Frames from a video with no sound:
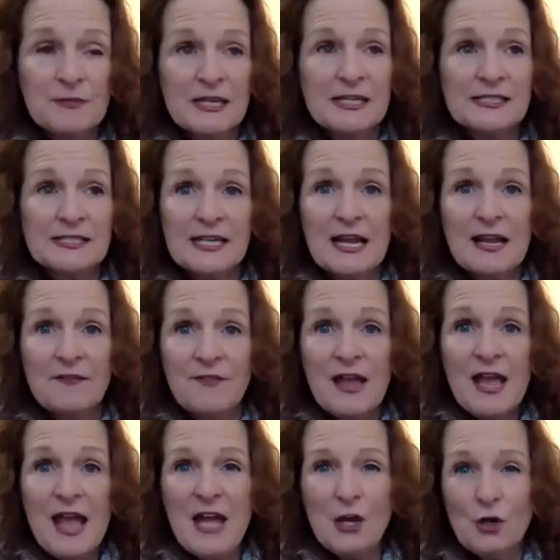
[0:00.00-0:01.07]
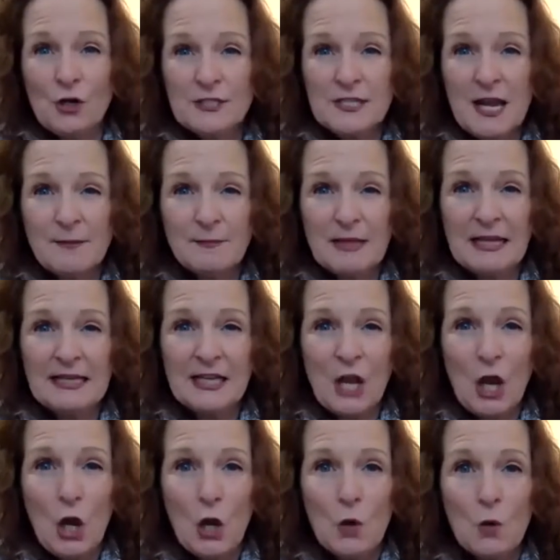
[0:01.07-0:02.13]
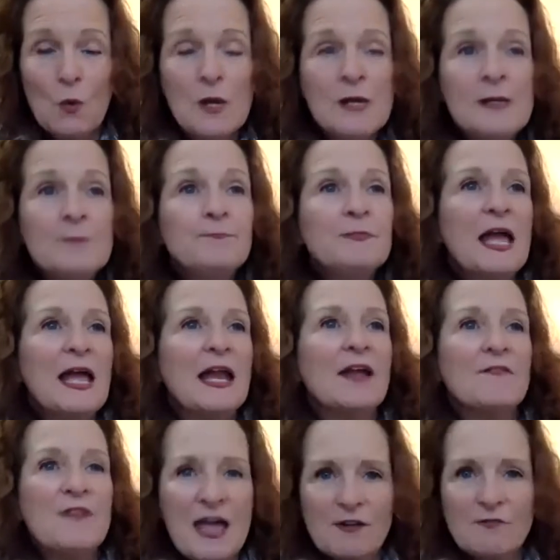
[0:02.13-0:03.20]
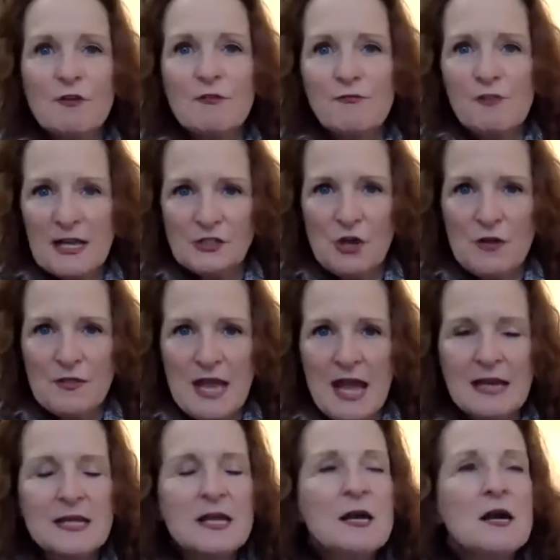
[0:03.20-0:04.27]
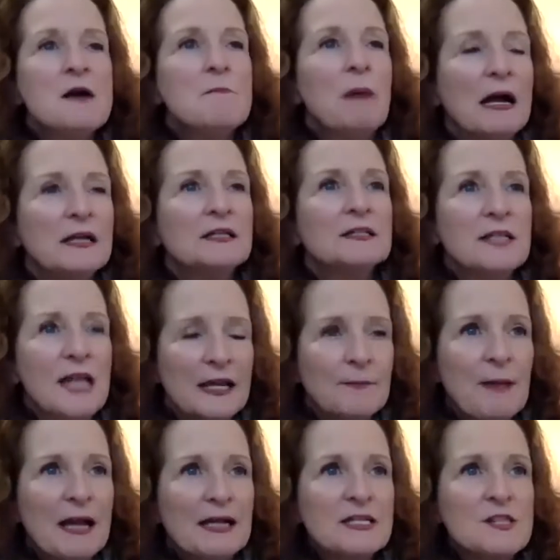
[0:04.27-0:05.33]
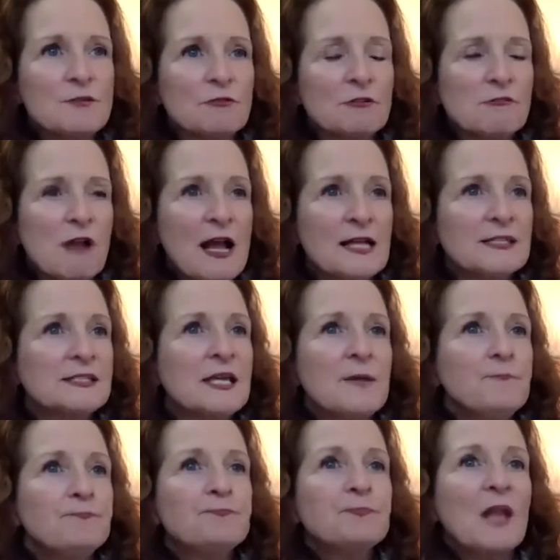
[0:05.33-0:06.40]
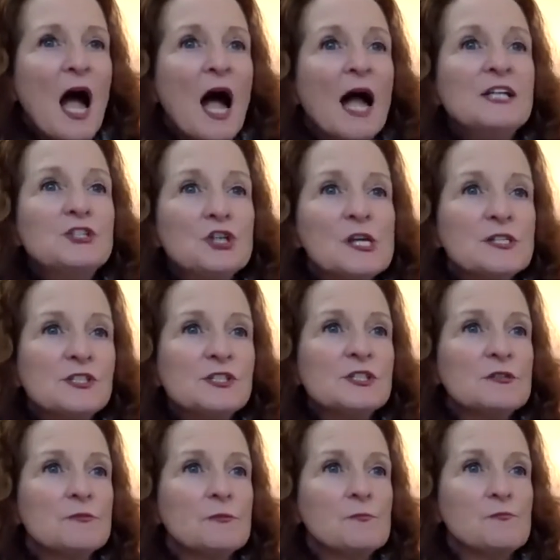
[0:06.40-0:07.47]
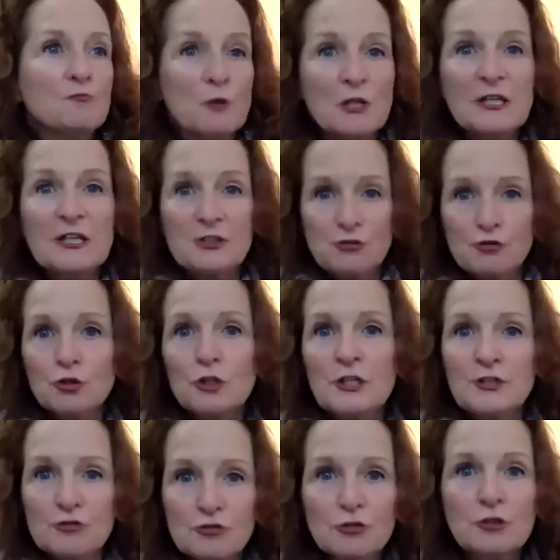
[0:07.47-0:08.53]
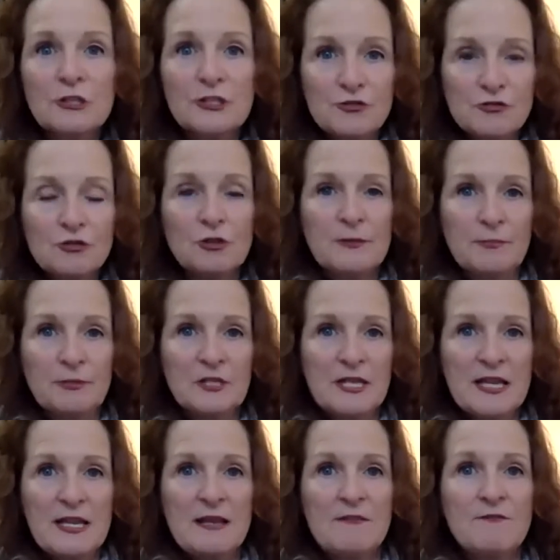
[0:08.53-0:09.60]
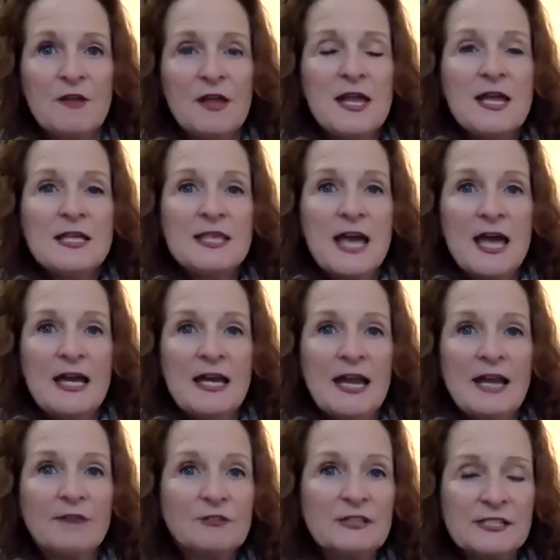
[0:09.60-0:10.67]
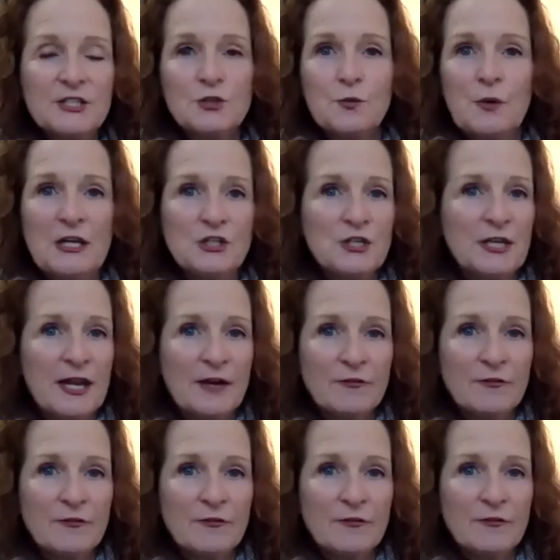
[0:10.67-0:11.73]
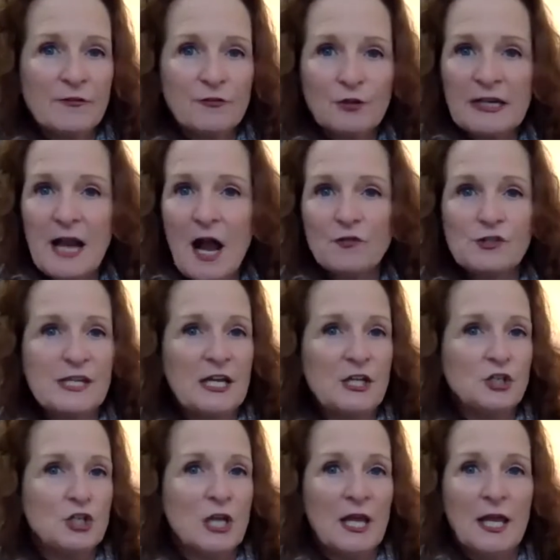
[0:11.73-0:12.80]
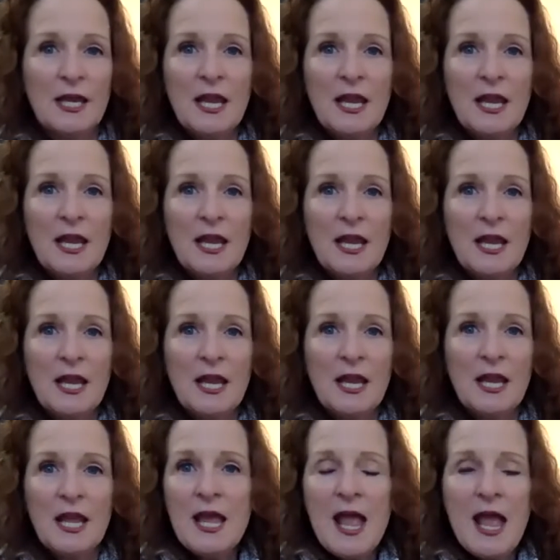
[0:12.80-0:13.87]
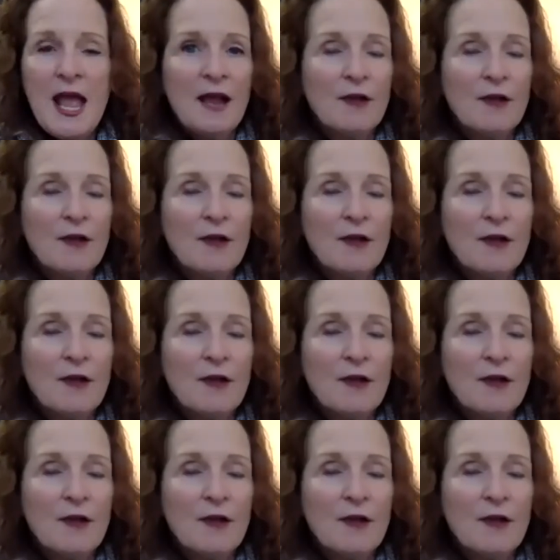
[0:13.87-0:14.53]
things that I've had a hard time letting go, and I've had to reflect on that. But getting back to the regrets, I just really, truly believe that every situation, every conversation, every